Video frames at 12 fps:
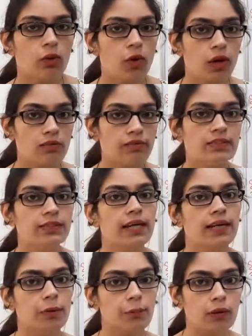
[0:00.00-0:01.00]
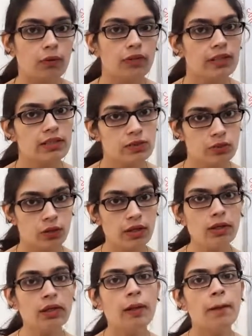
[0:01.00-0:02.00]
always that amount is your
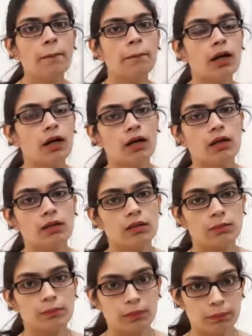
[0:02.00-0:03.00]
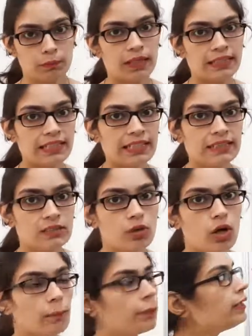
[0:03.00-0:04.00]
monthly
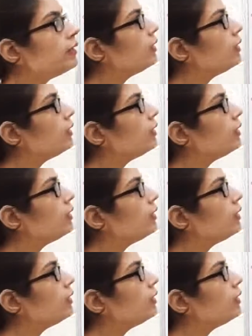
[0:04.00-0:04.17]
installment.